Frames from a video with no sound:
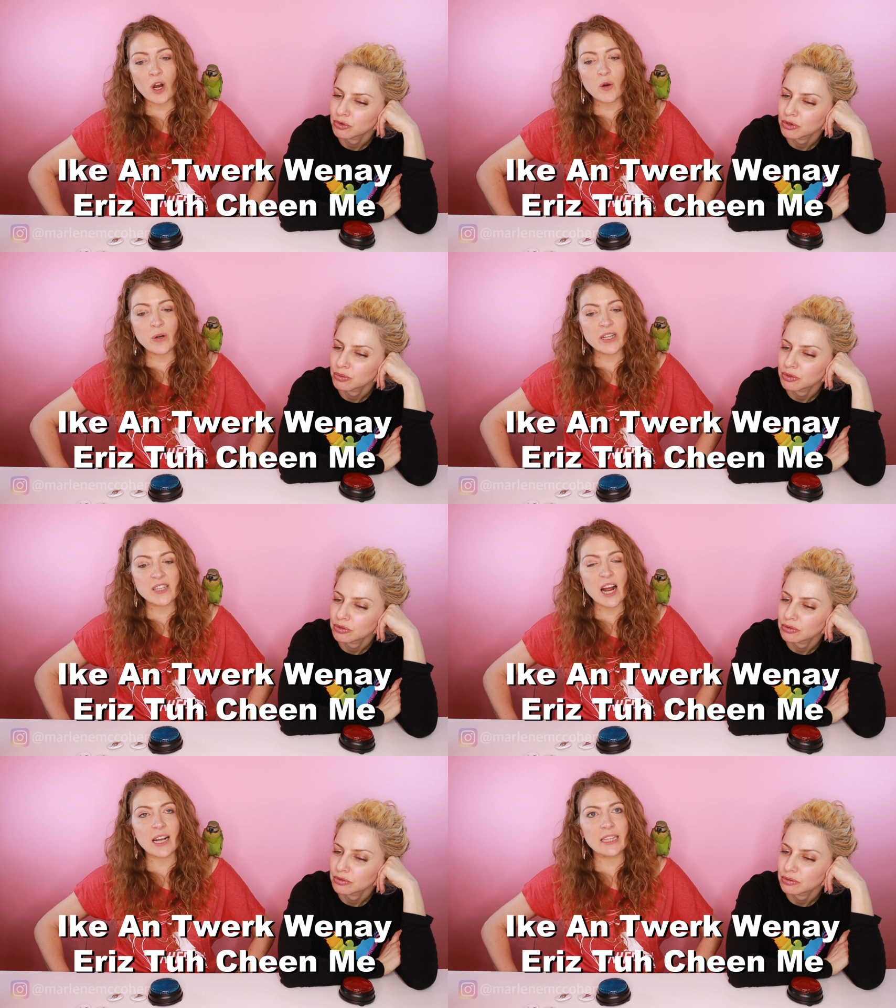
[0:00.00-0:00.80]
Speaker 1: work when
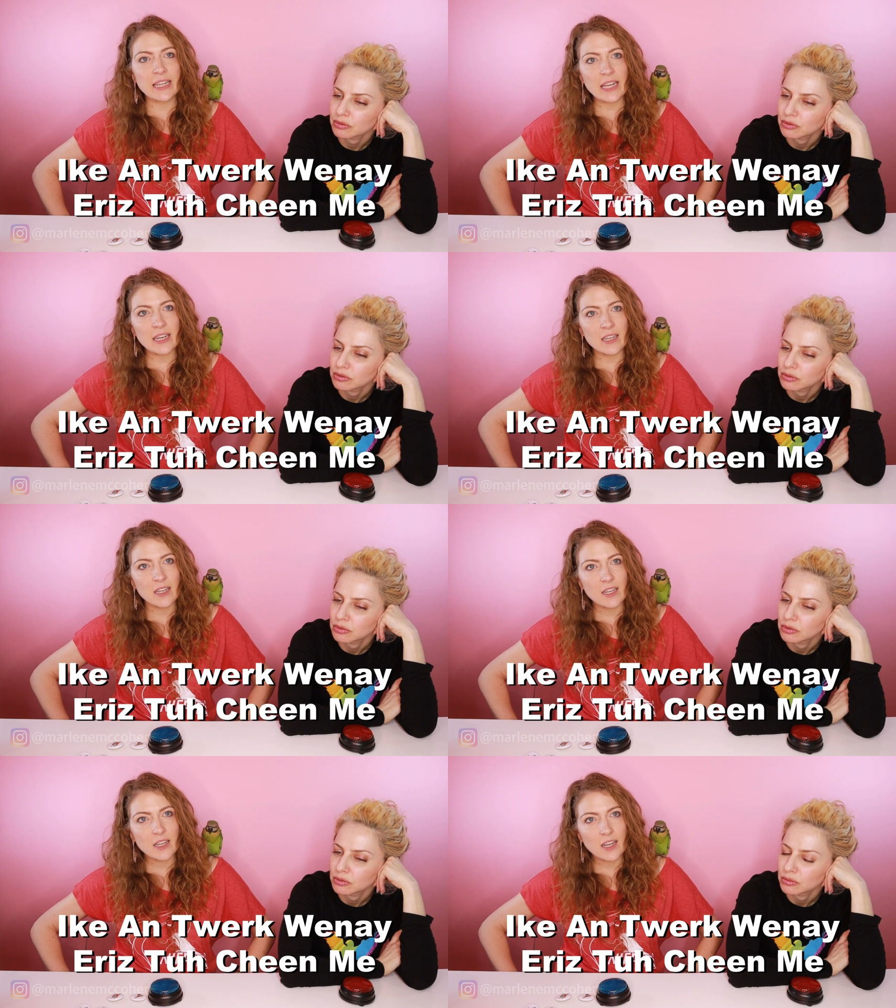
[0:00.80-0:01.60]
it's not clean?
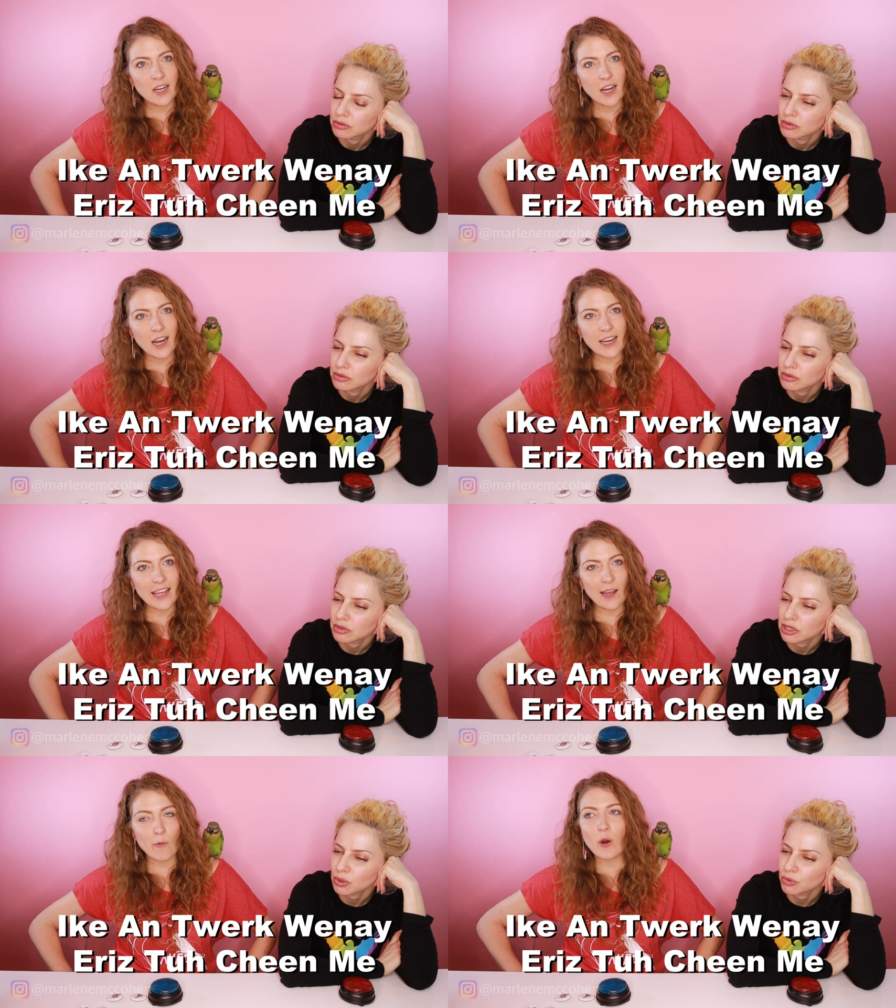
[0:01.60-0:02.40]
No. I
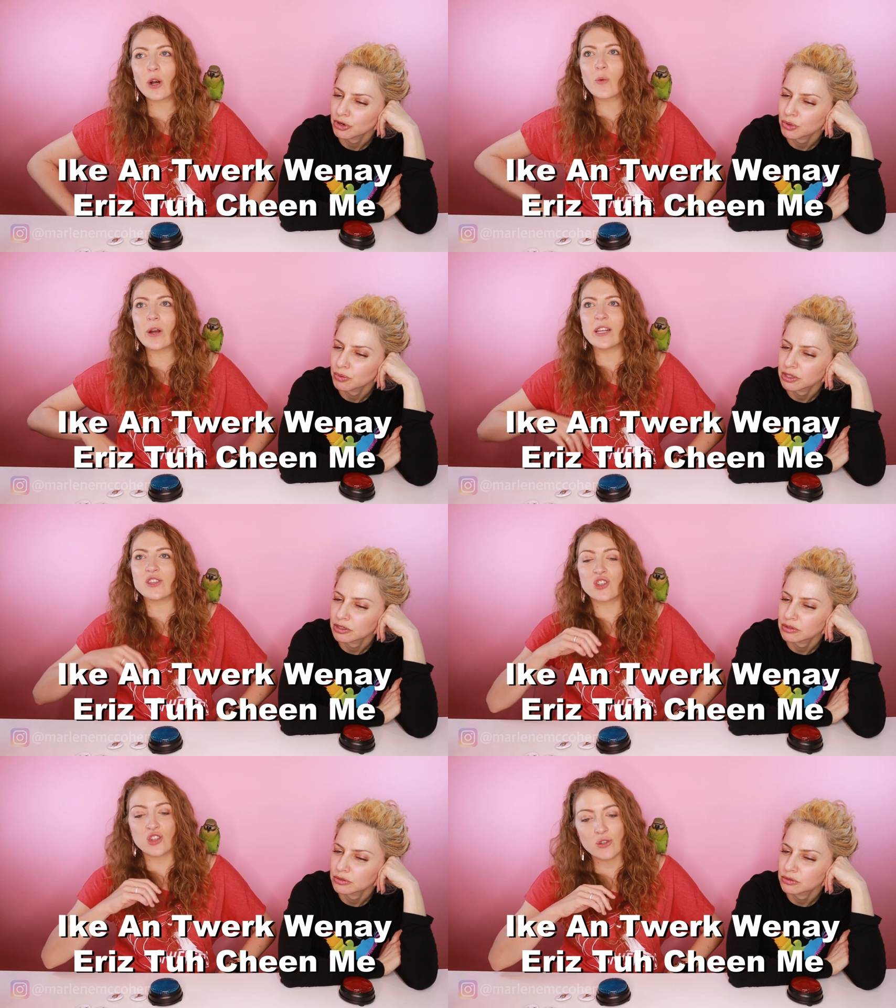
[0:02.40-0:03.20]
can't work when
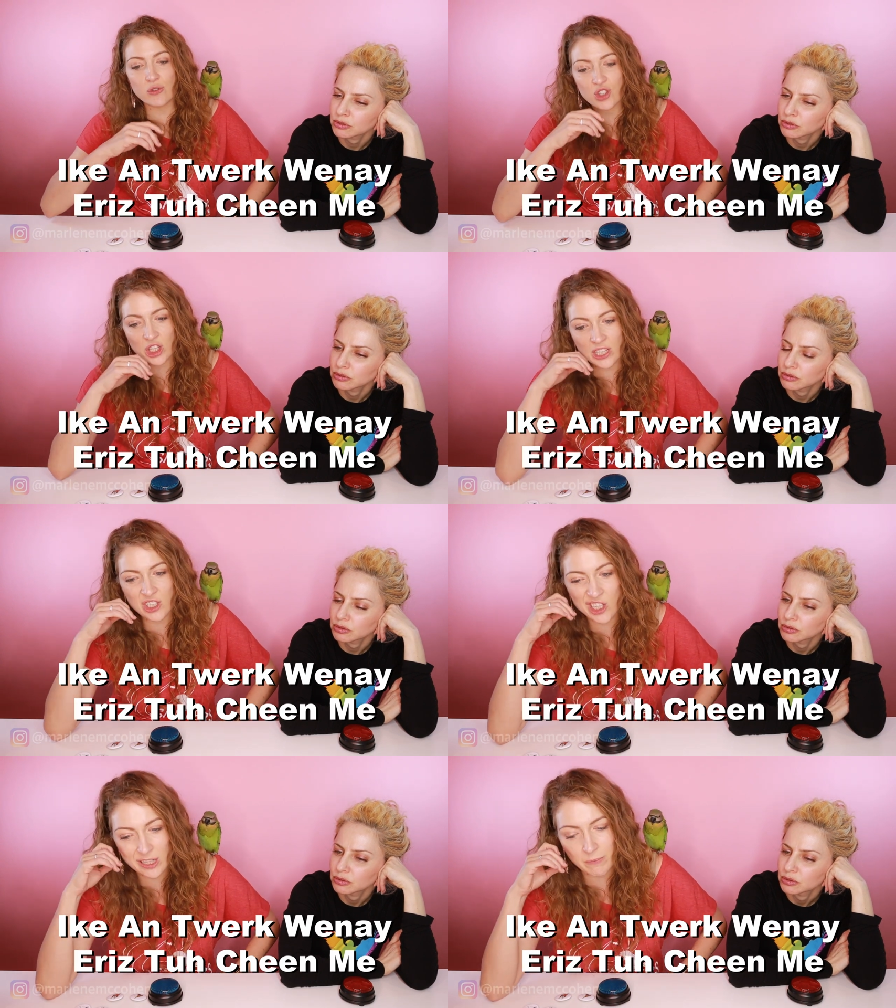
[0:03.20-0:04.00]
it's chin me.
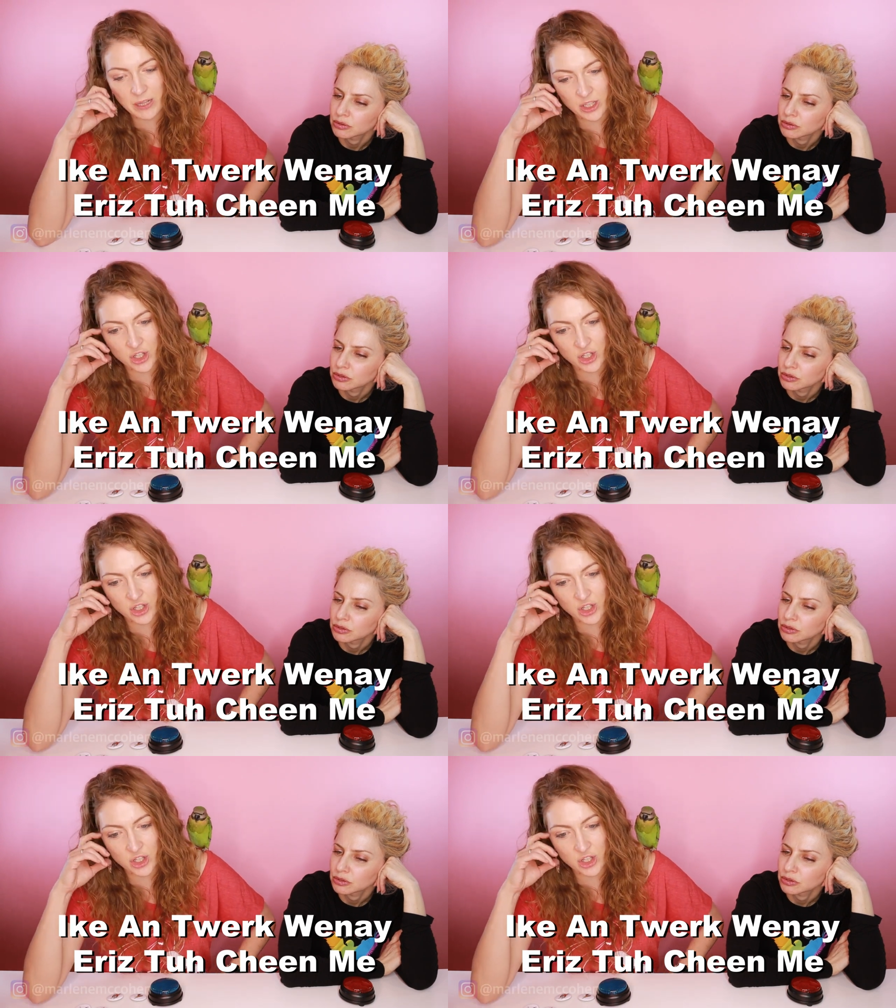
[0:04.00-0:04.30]
I can't